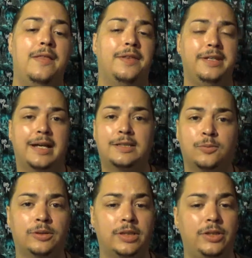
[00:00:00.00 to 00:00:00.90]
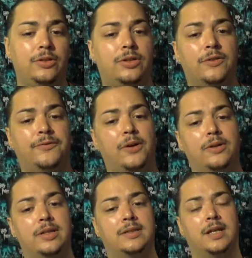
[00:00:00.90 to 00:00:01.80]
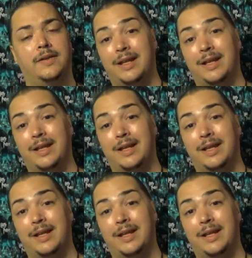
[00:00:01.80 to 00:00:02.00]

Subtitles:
The next one that you should focus on,